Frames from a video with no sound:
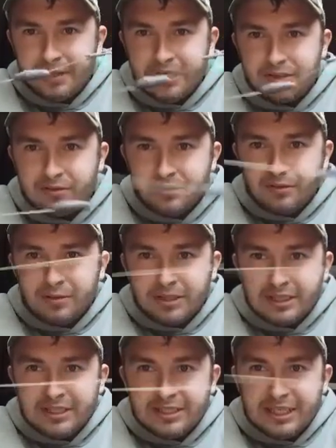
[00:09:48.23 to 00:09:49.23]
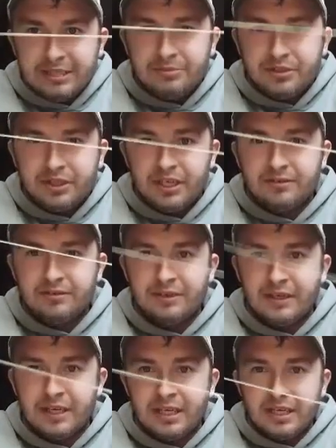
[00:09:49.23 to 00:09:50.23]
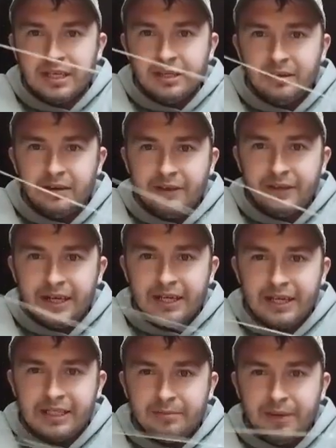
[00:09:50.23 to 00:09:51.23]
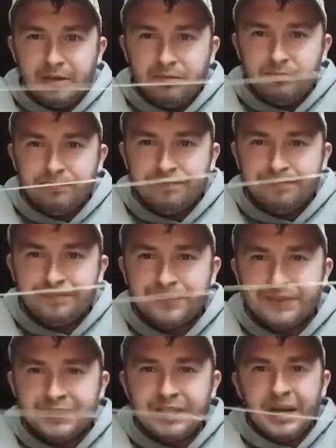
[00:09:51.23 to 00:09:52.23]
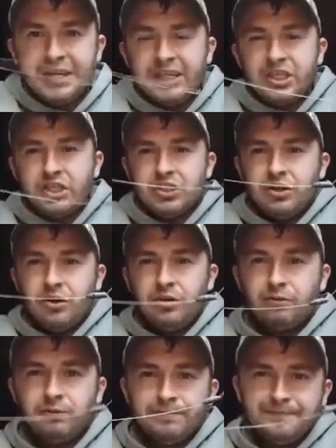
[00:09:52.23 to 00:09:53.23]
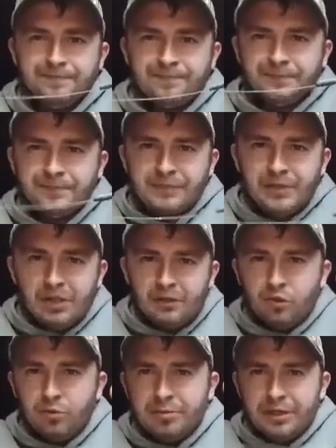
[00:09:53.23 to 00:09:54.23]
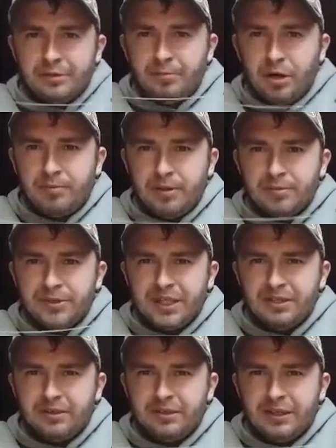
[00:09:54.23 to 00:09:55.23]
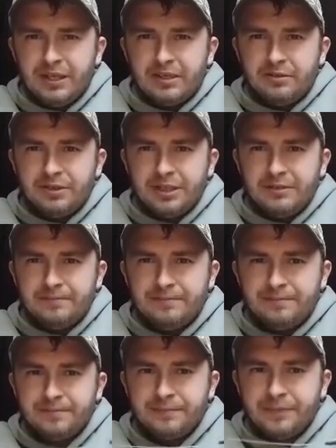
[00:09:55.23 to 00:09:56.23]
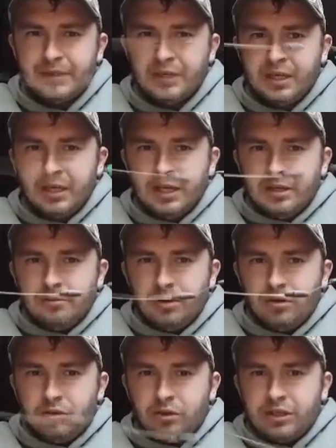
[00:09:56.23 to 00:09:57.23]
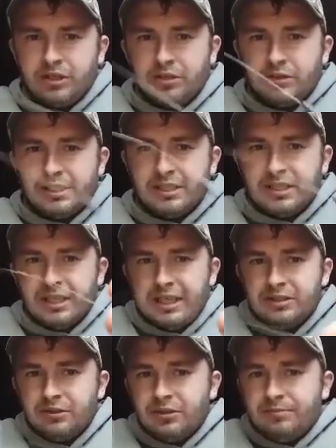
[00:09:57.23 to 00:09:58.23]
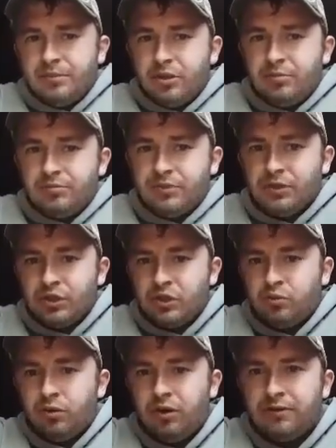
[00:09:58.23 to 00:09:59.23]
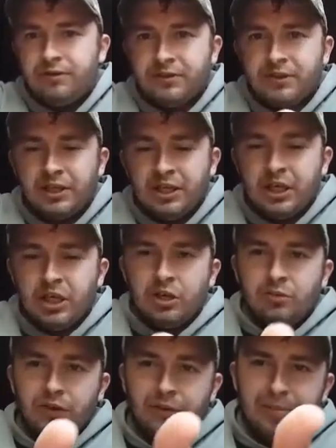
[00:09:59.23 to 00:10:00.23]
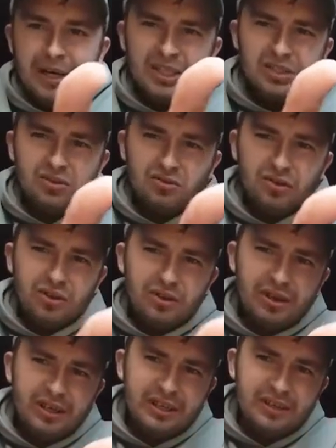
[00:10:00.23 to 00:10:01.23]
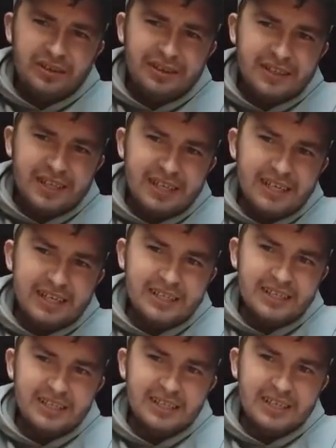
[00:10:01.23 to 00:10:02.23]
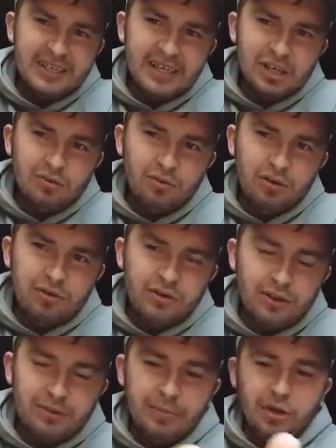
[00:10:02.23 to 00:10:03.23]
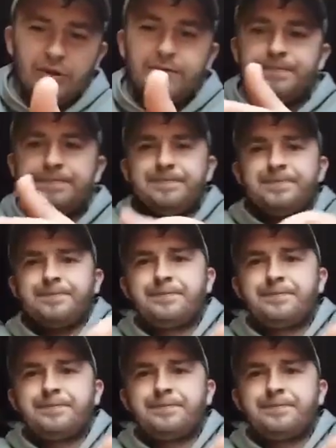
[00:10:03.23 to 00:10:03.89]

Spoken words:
bait screw, and the same stuff like that. That's about 10 inches long. Normally you'd pop up sit like that on it, but I've got it so it lays on the bottom, just wafts with the bait screw like that, wafts on the bottom,